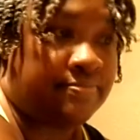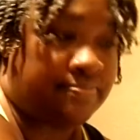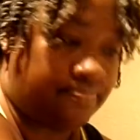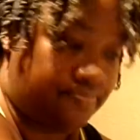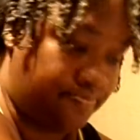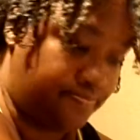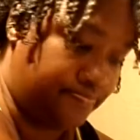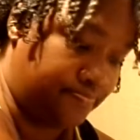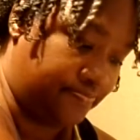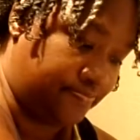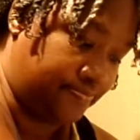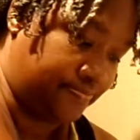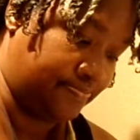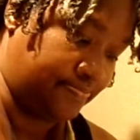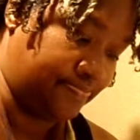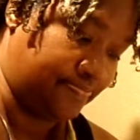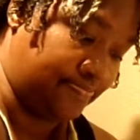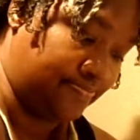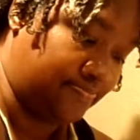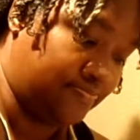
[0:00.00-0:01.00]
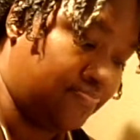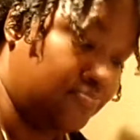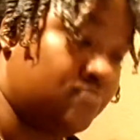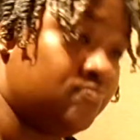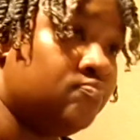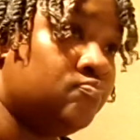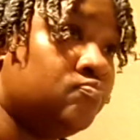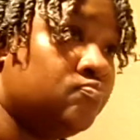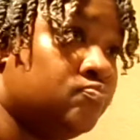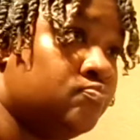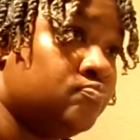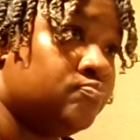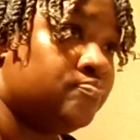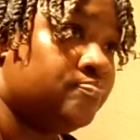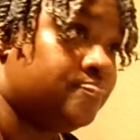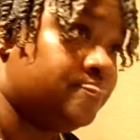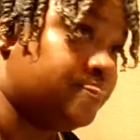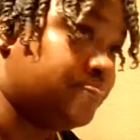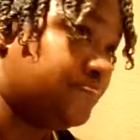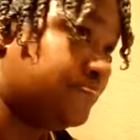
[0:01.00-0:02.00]

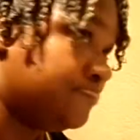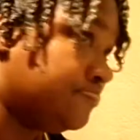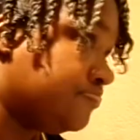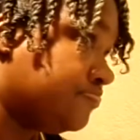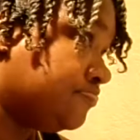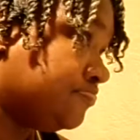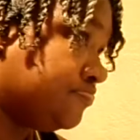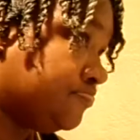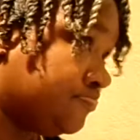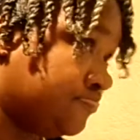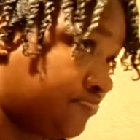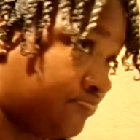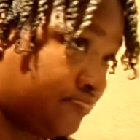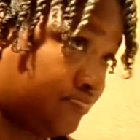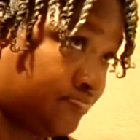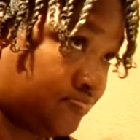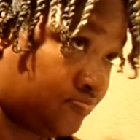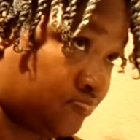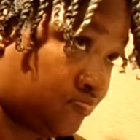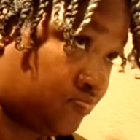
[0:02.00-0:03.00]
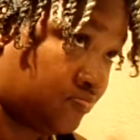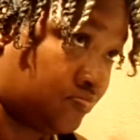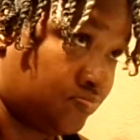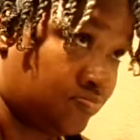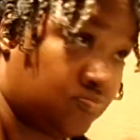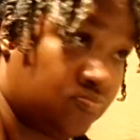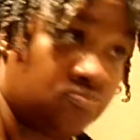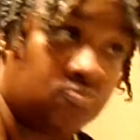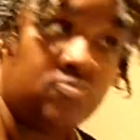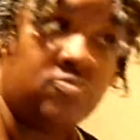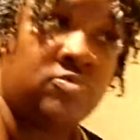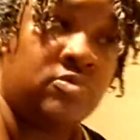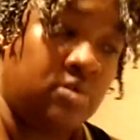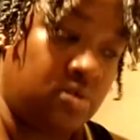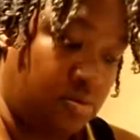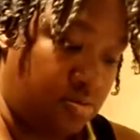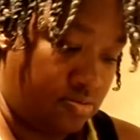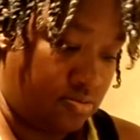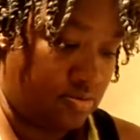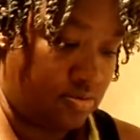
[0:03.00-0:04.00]

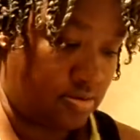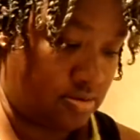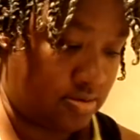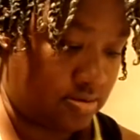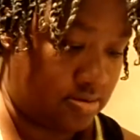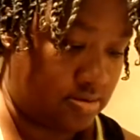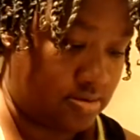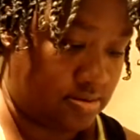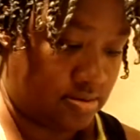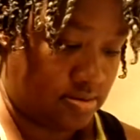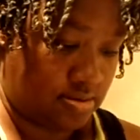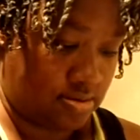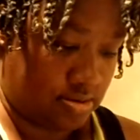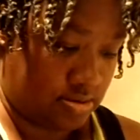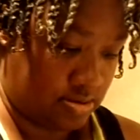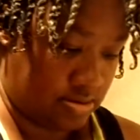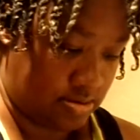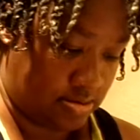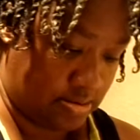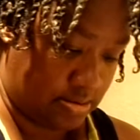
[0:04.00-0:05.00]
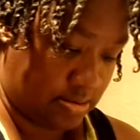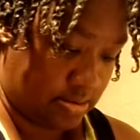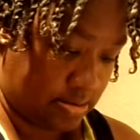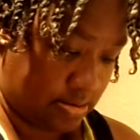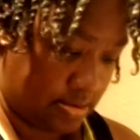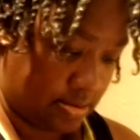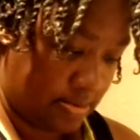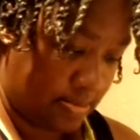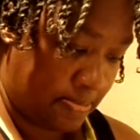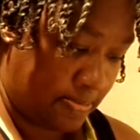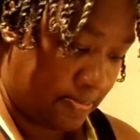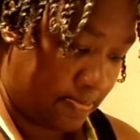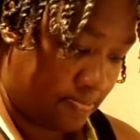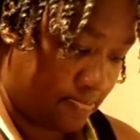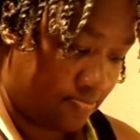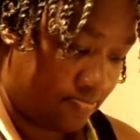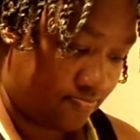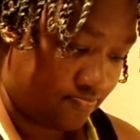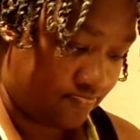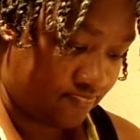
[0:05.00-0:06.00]

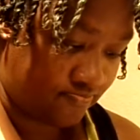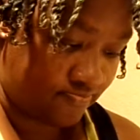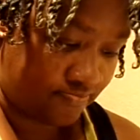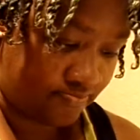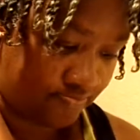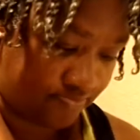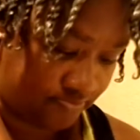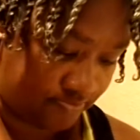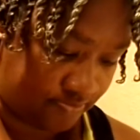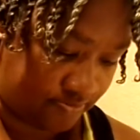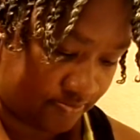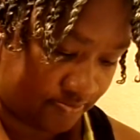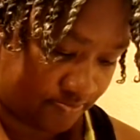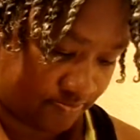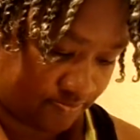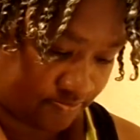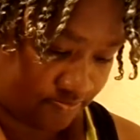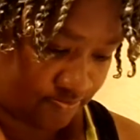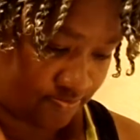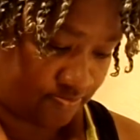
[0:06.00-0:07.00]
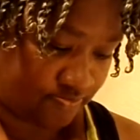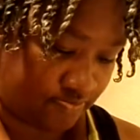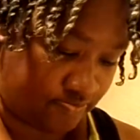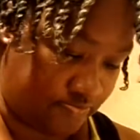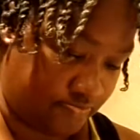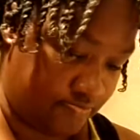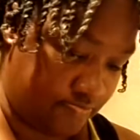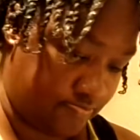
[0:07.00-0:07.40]
(silence)